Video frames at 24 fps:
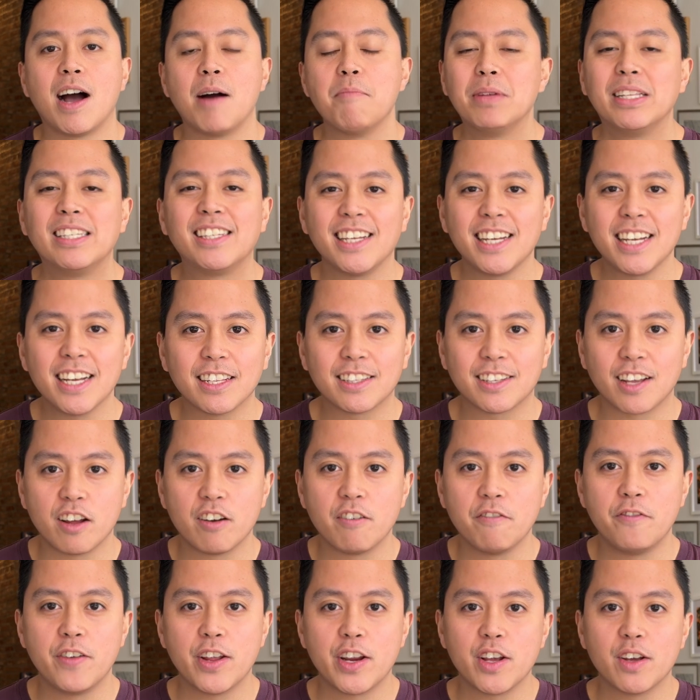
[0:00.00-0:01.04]
I've been seeing a ton
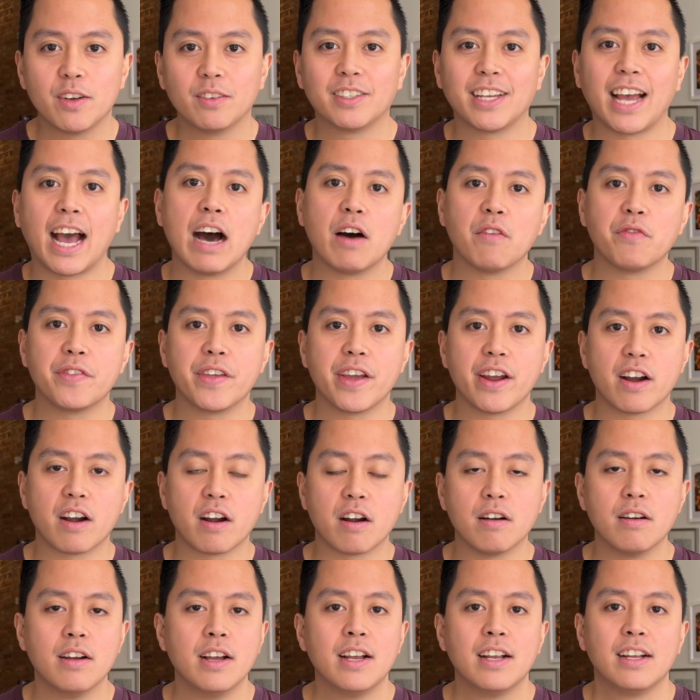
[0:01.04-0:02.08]
of videos out
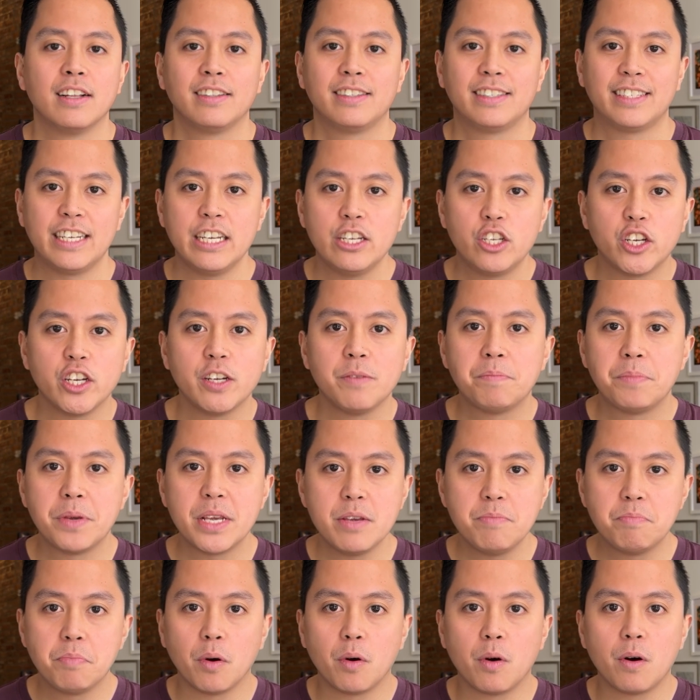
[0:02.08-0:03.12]
there teaching
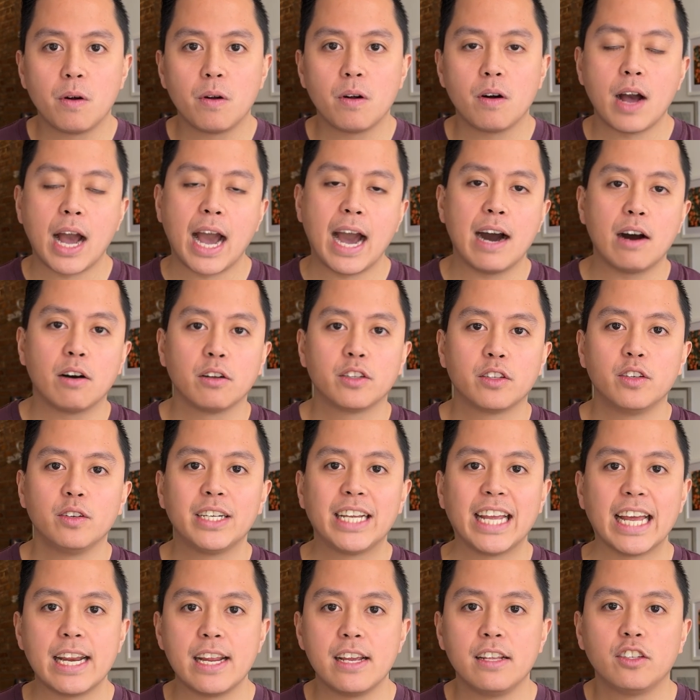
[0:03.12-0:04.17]
people how to
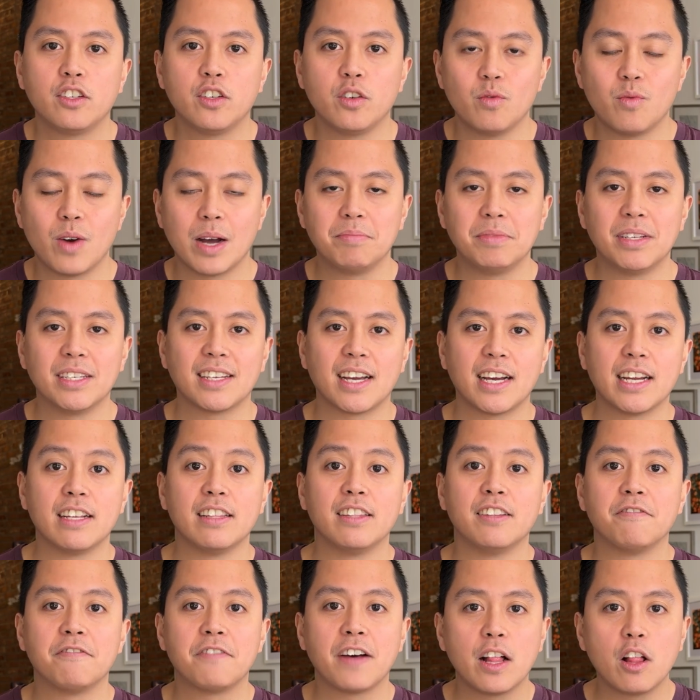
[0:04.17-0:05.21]
get into web design
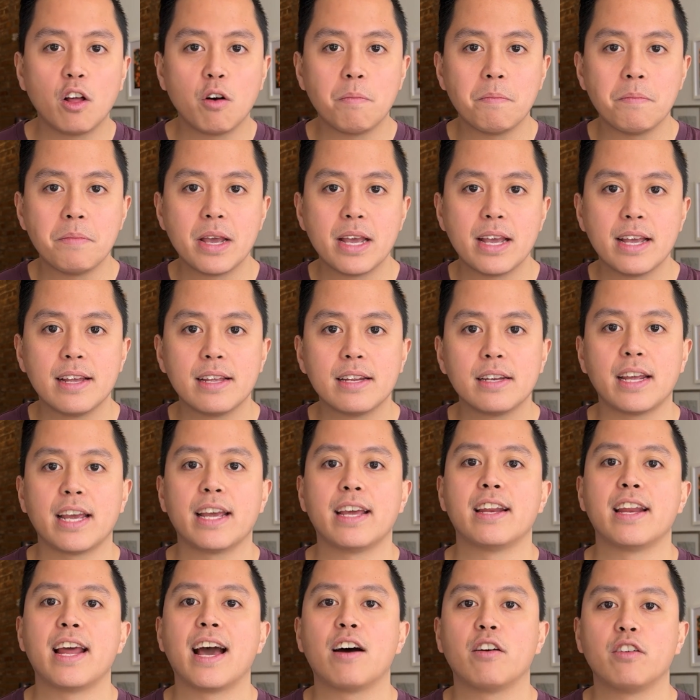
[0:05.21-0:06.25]
and development
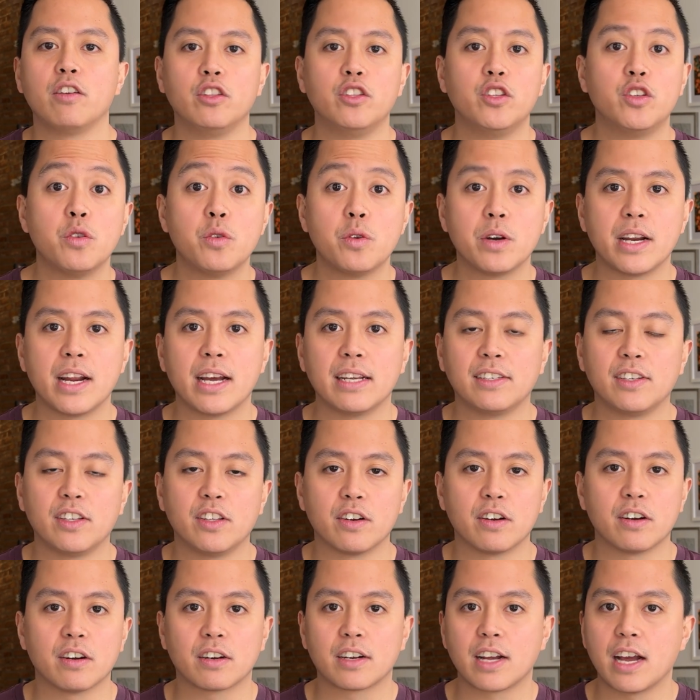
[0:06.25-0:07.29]
and how to do it as
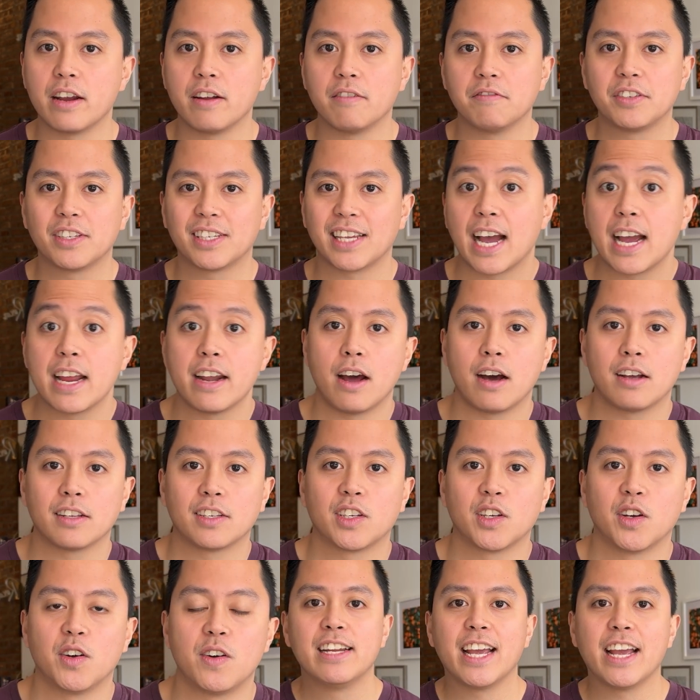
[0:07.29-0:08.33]
their kind of side
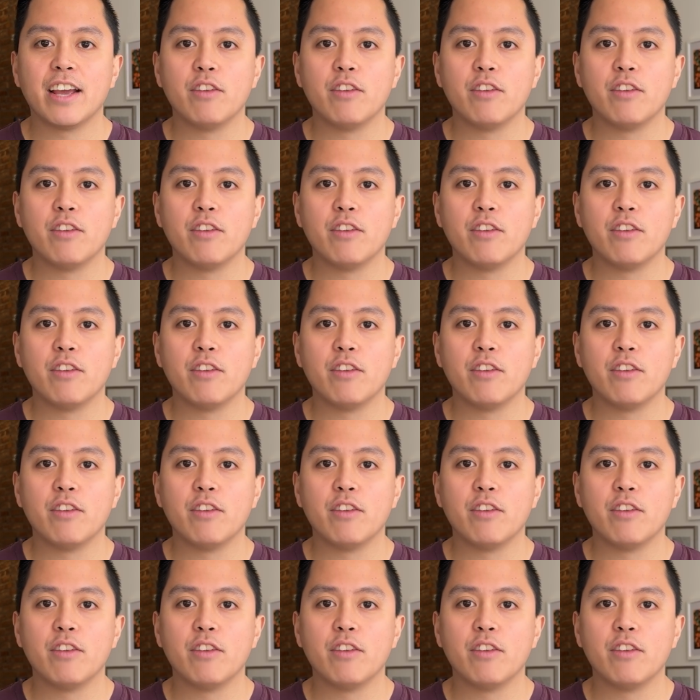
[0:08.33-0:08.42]
hustle.